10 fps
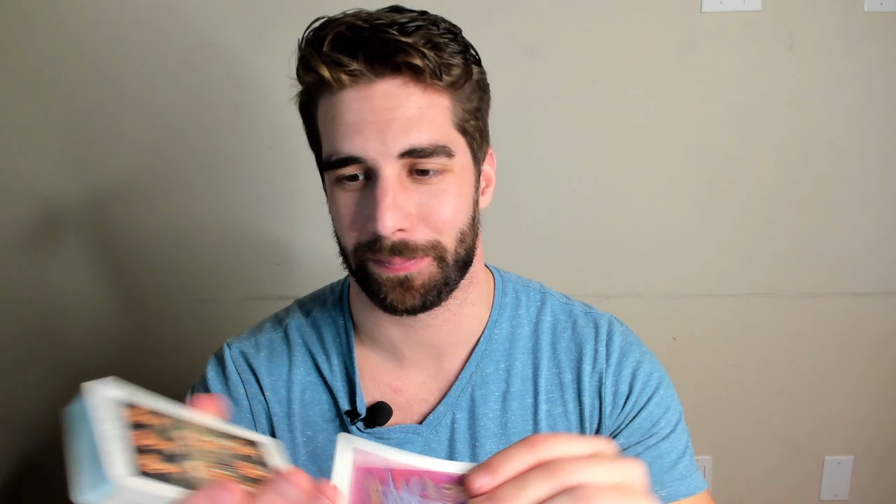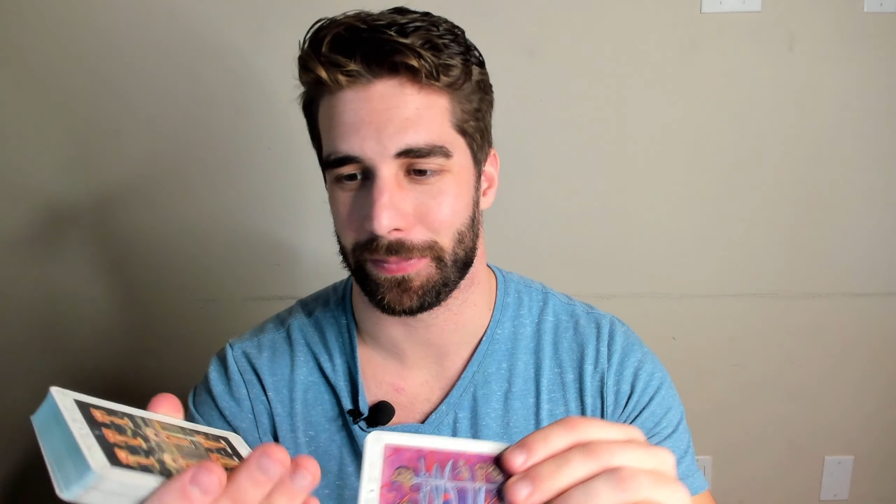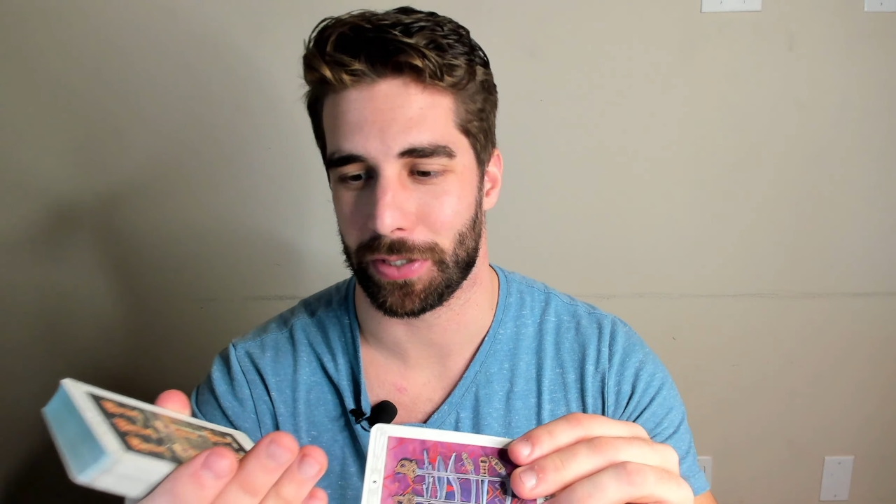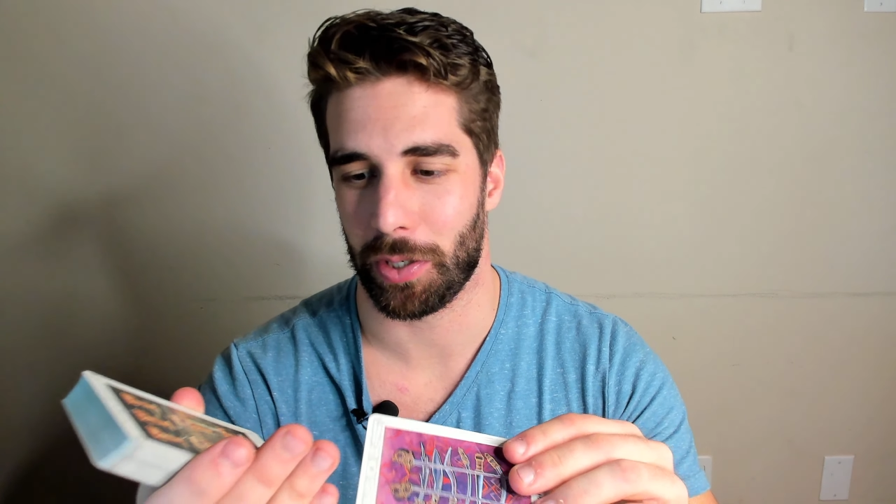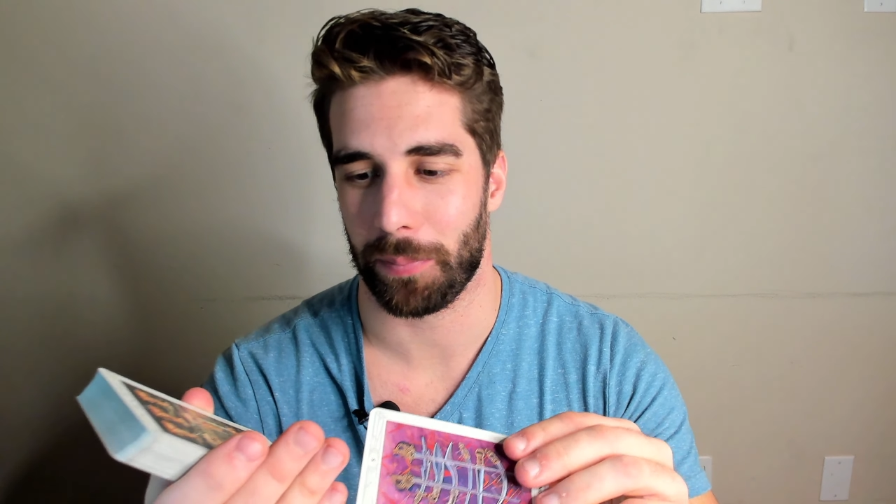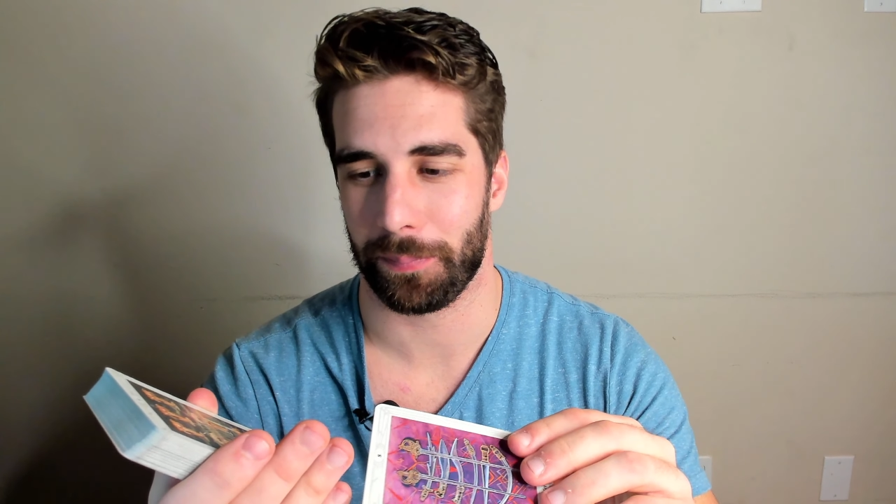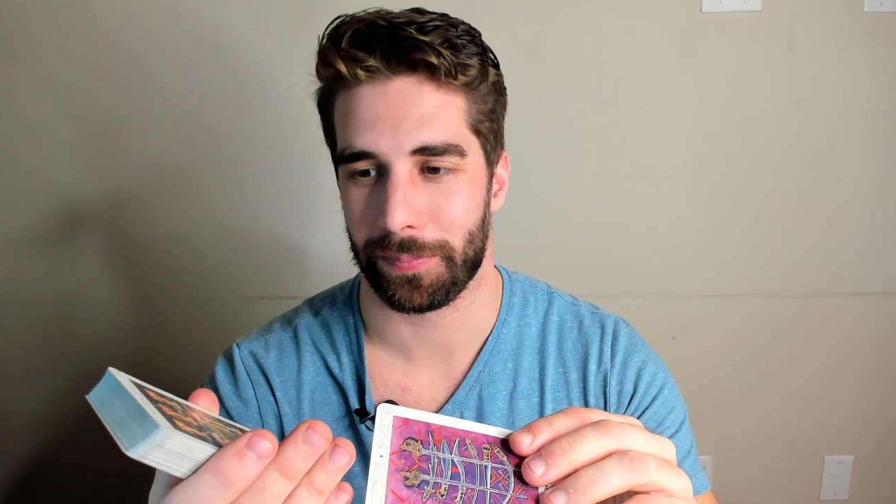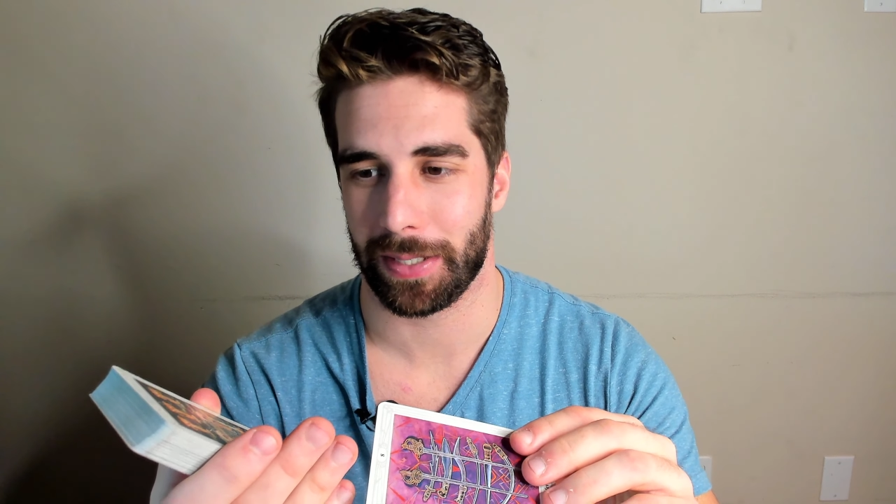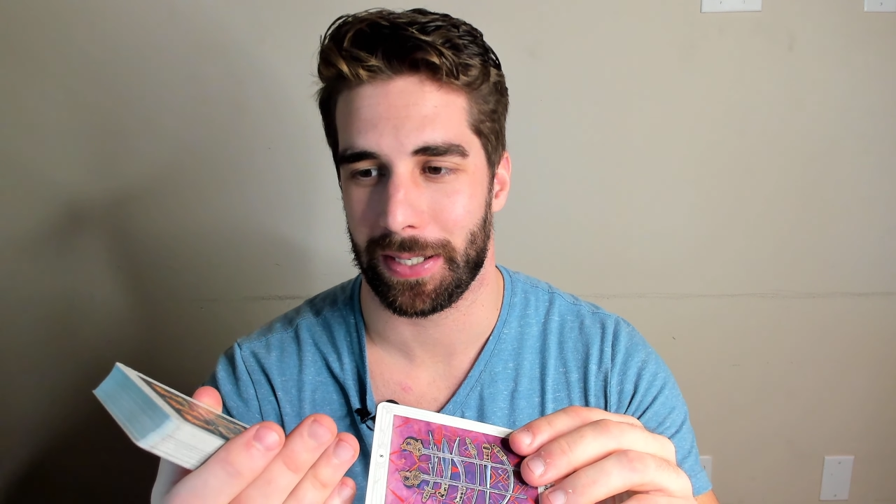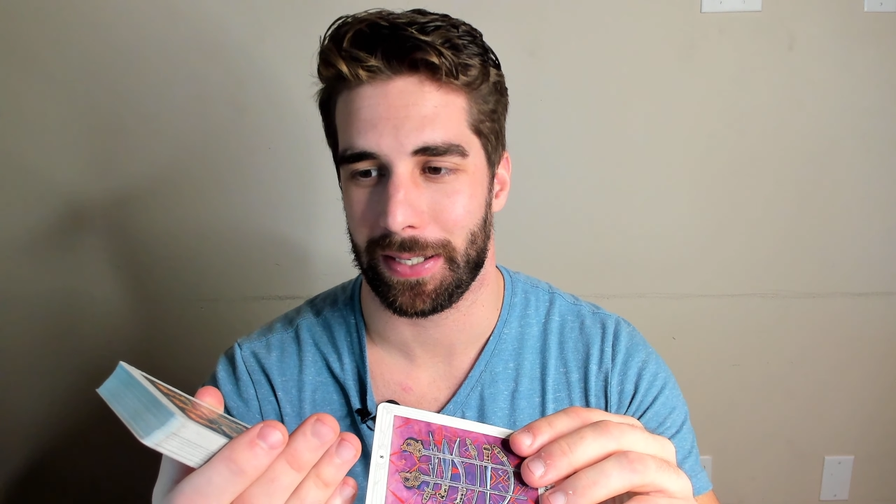so,
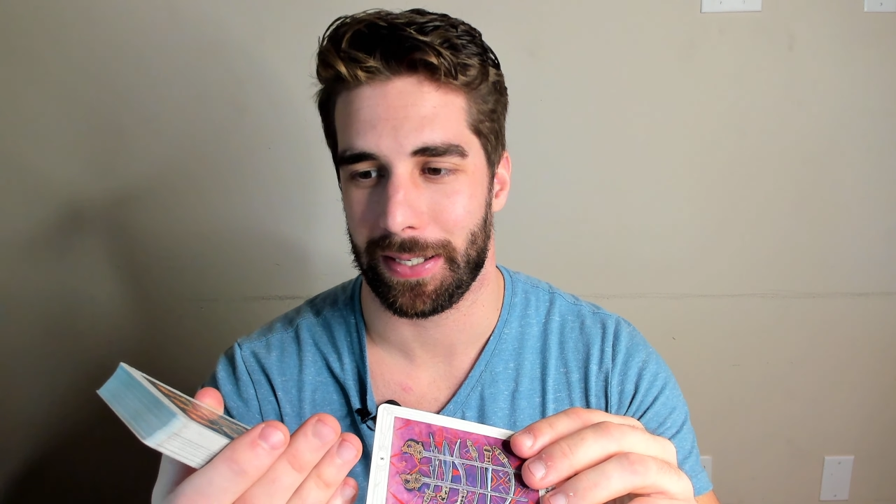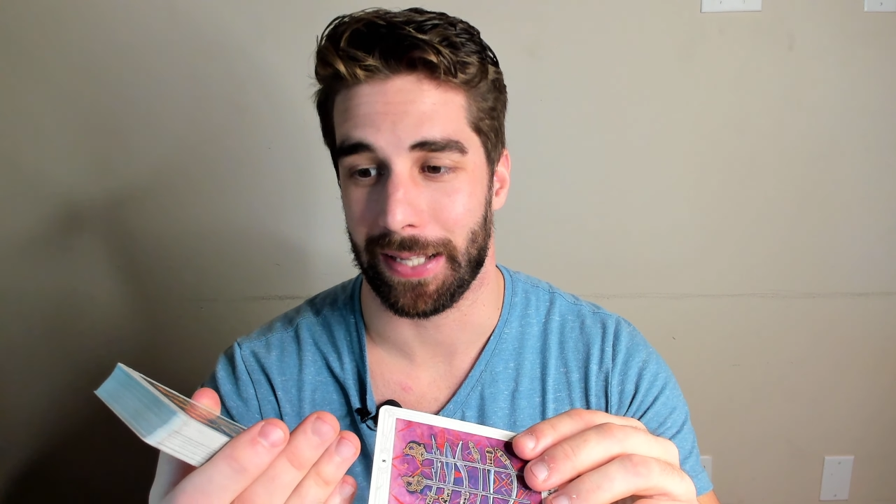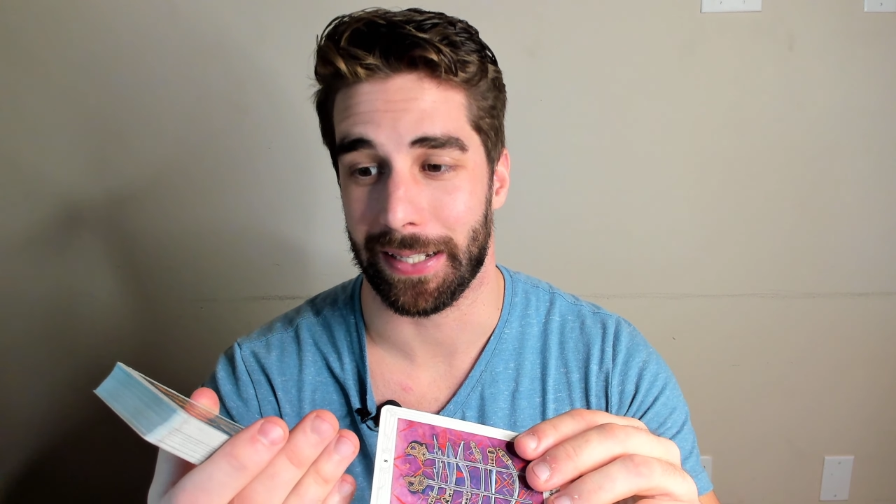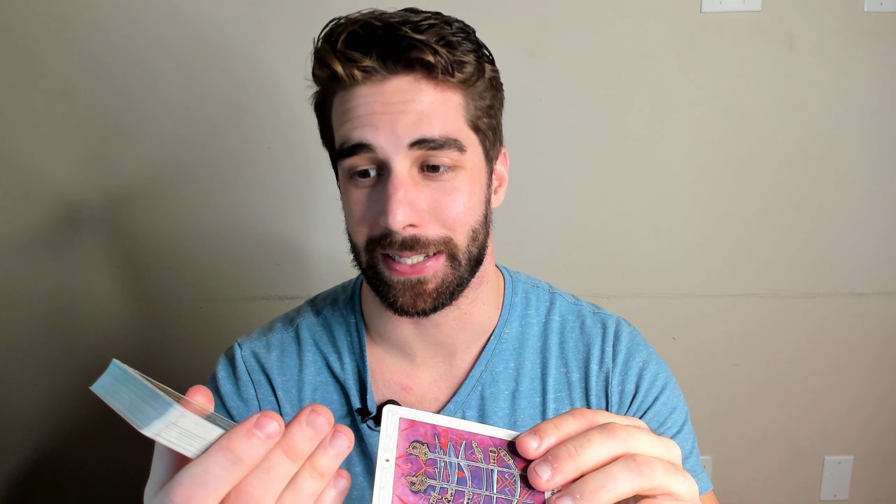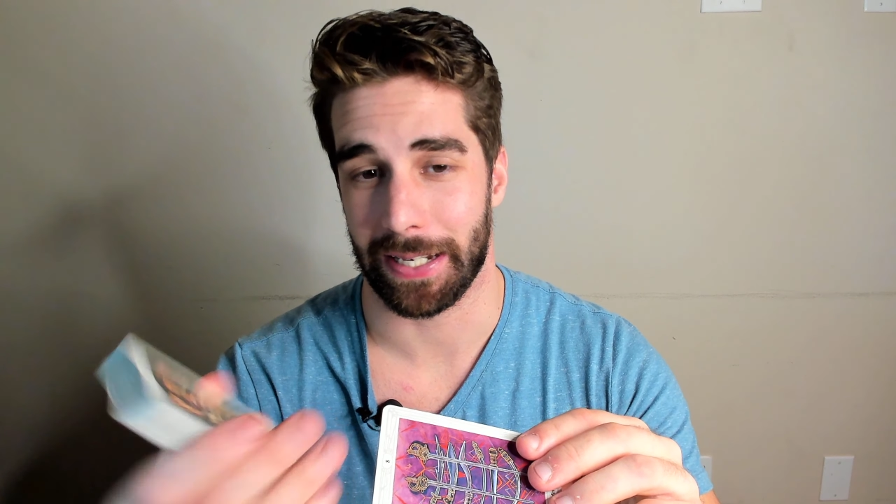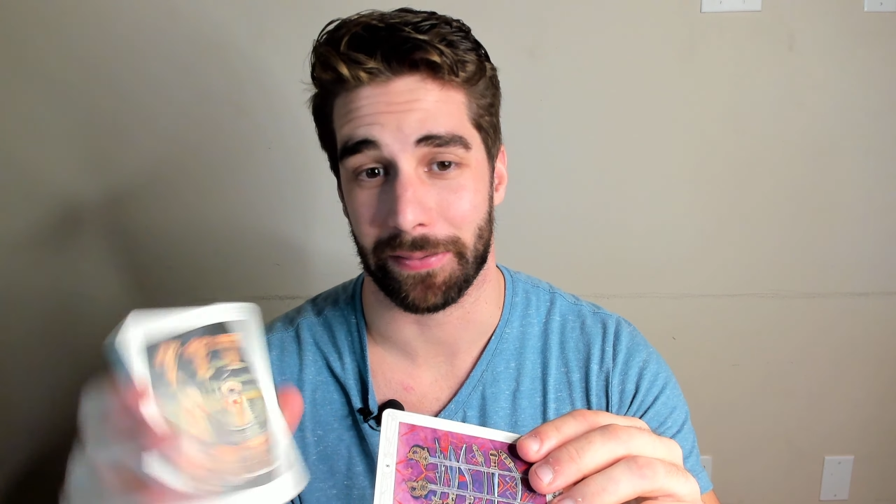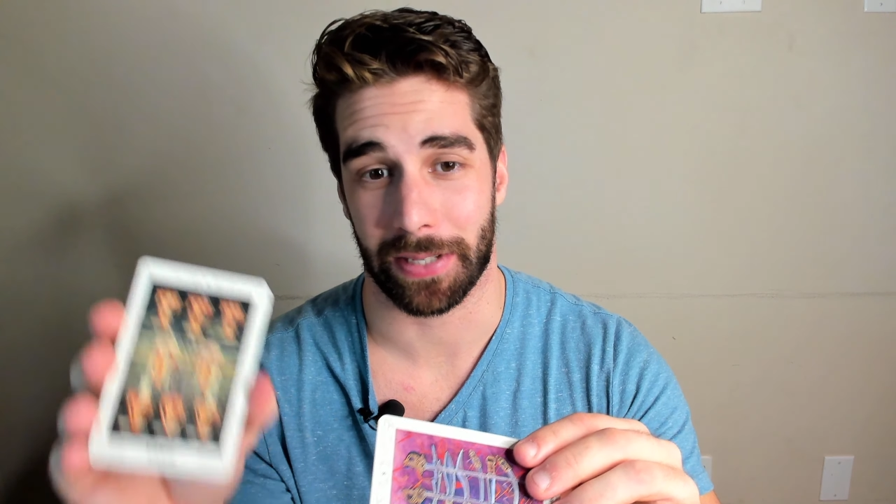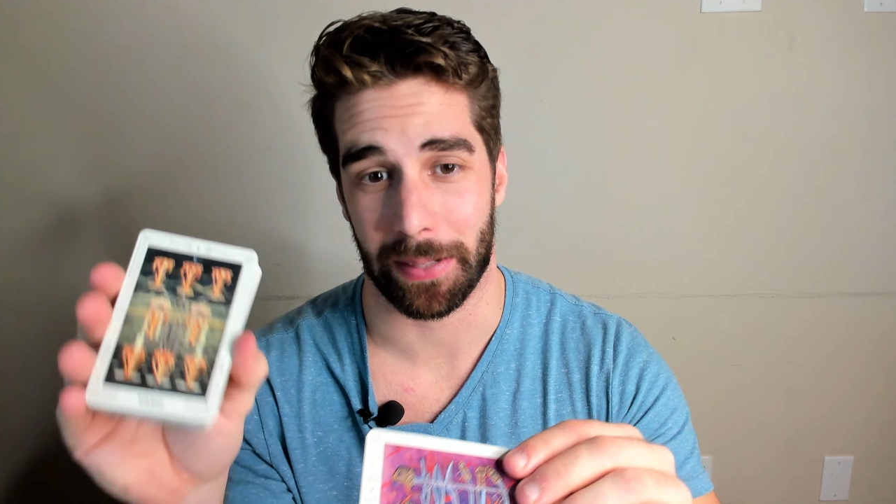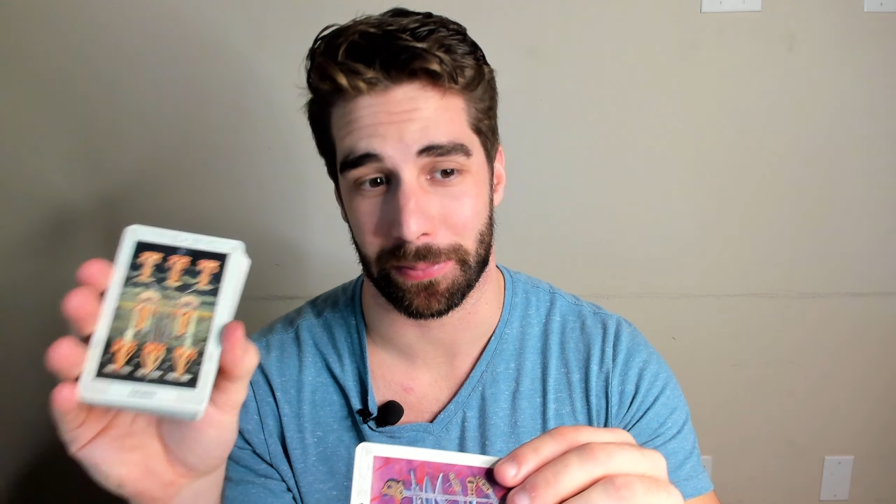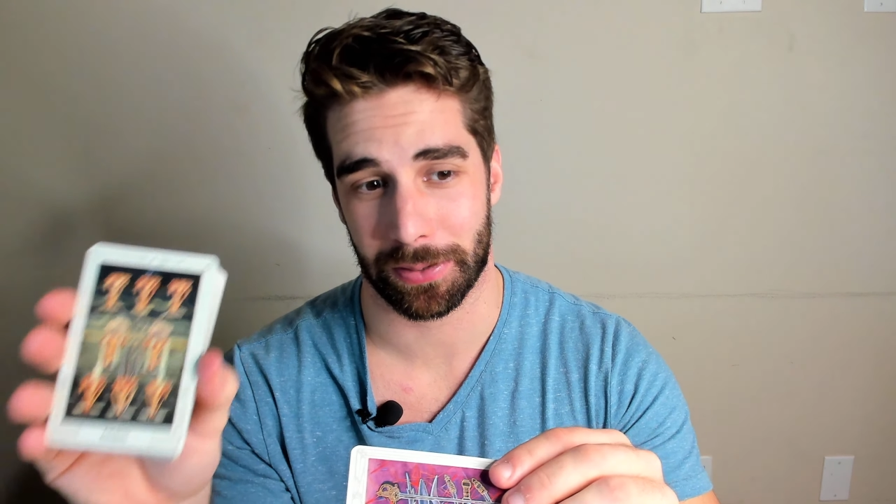and then the Eight of
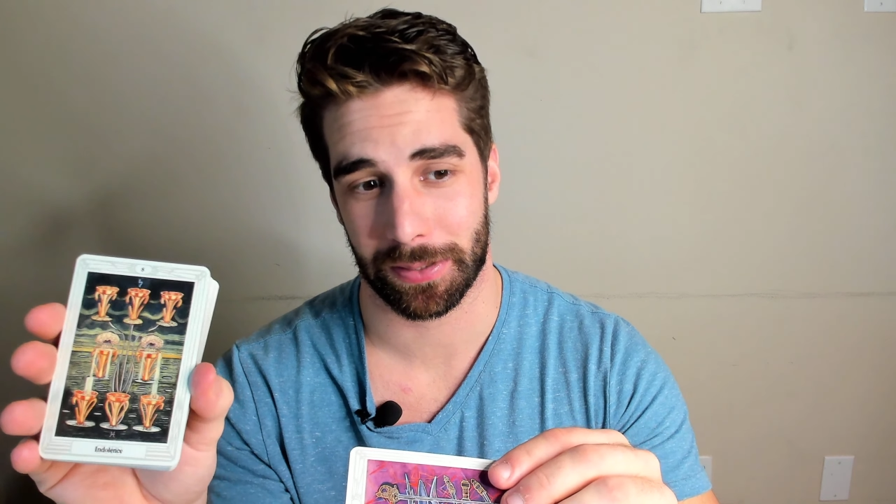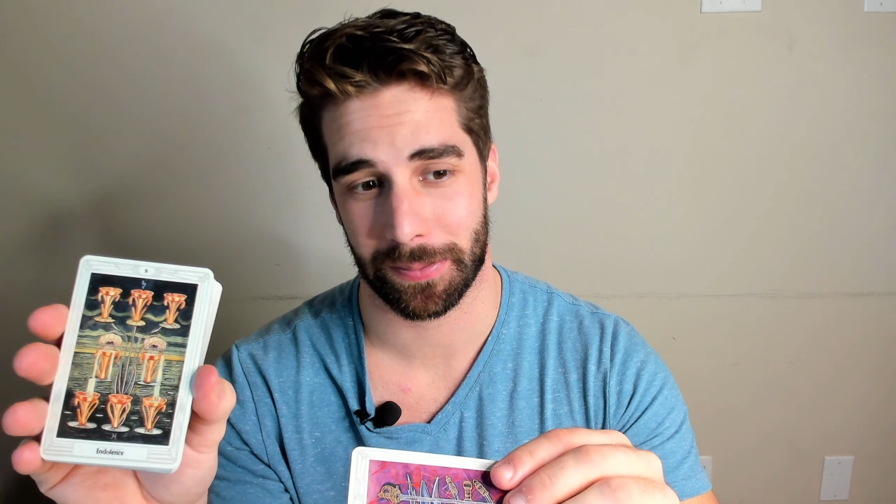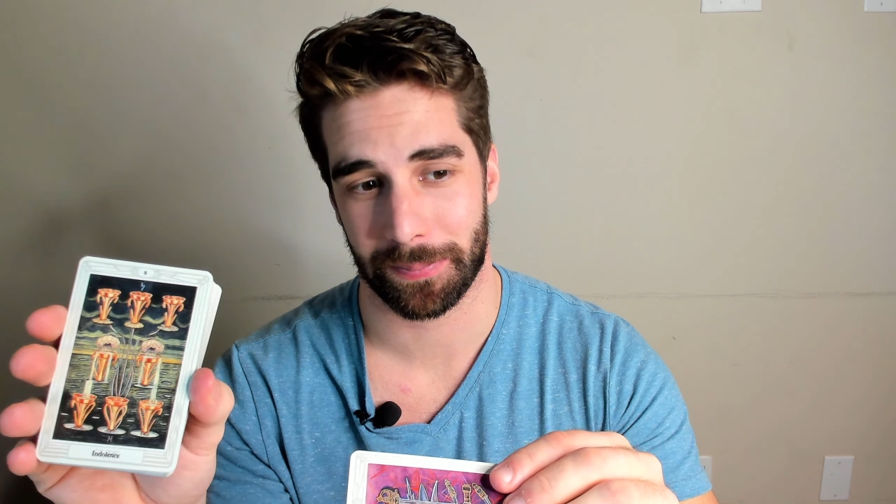Cups.